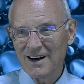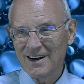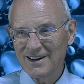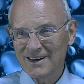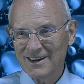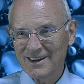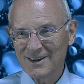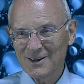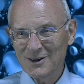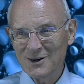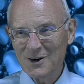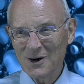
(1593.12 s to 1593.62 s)

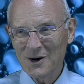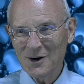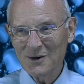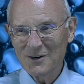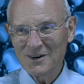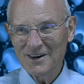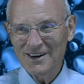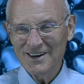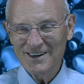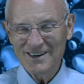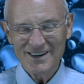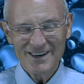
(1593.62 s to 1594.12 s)
You know,
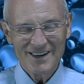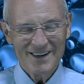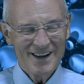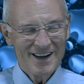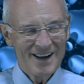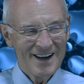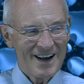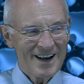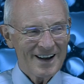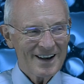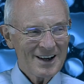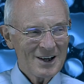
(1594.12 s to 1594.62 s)

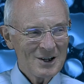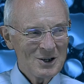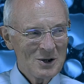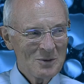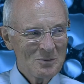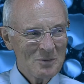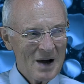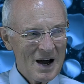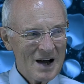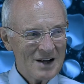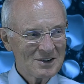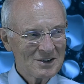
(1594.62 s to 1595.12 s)
can you
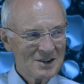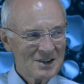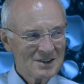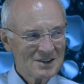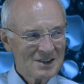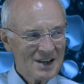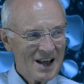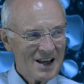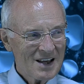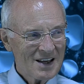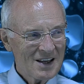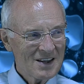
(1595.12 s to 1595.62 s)
imagine
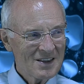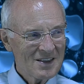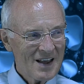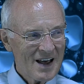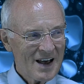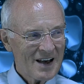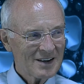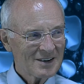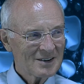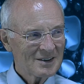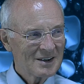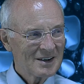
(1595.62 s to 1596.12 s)
taking
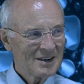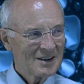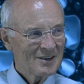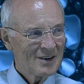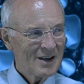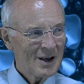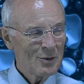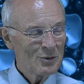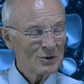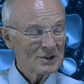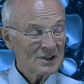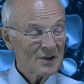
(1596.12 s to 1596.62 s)
that?
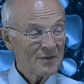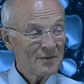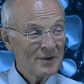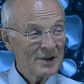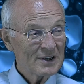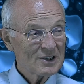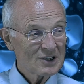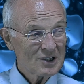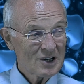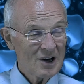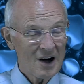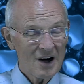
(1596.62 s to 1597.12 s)
It was a
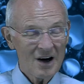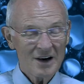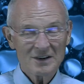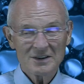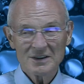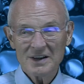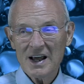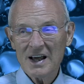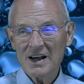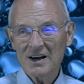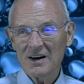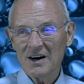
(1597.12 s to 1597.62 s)
fish god,
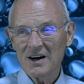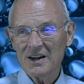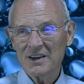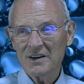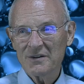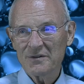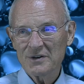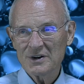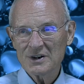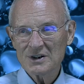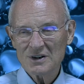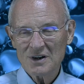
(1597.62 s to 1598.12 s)
Dagon the
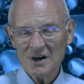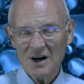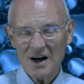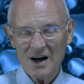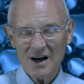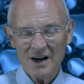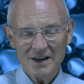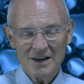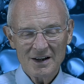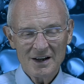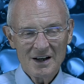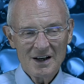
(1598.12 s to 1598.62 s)
fish
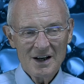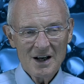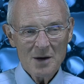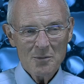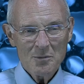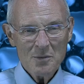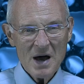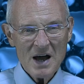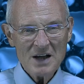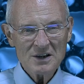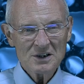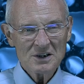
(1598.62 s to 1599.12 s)
god.
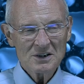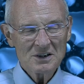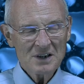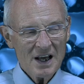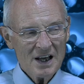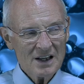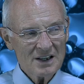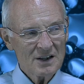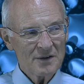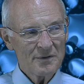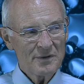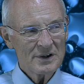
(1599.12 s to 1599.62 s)
Imagine
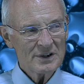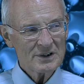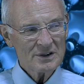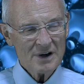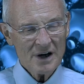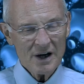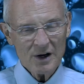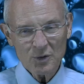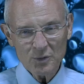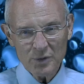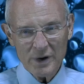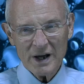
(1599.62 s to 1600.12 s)
taking the fish
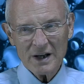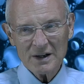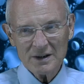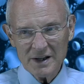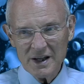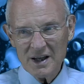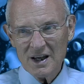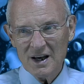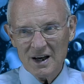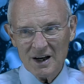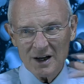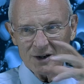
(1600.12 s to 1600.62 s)
god
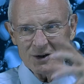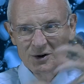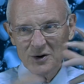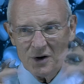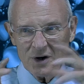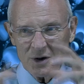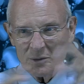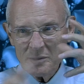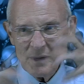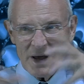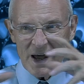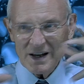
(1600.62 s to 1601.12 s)
quickly, glue
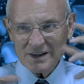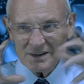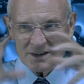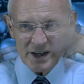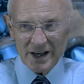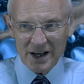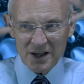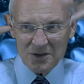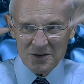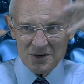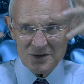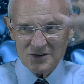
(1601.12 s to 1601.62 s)
it back
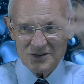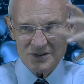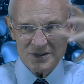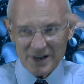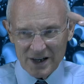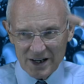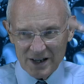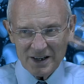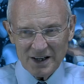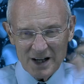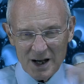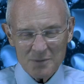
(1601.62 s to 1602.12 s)
together and
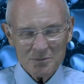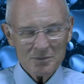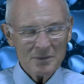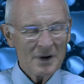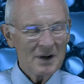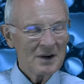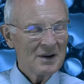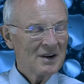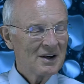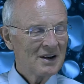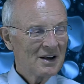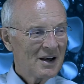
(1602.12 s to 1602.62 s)
stick it up
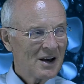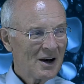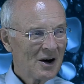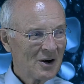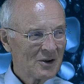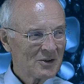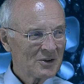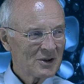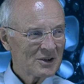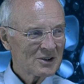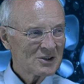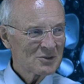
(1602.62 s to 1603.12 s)

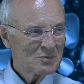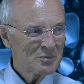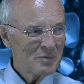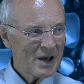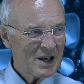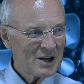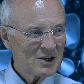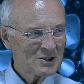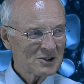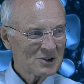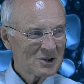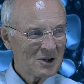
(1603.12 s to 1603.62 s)
on this
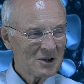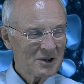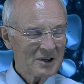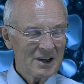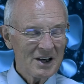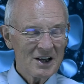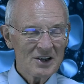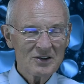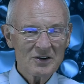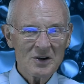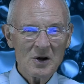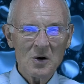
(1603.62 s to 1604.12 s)
pedestal
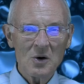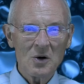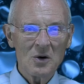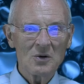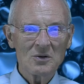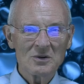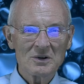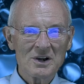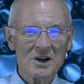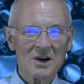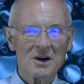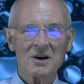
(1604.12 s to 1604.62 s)
again, say, oh
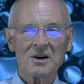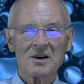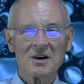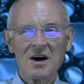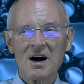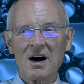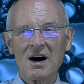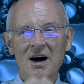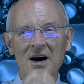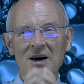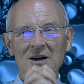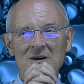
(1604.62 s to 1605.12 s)
dear
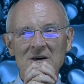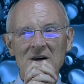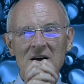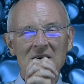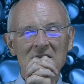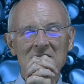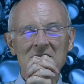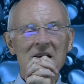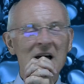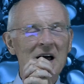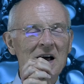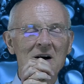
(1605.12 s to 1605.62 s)
God,
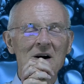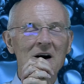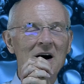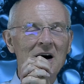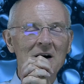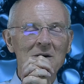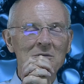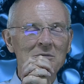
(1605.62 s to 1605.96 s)
Dagon,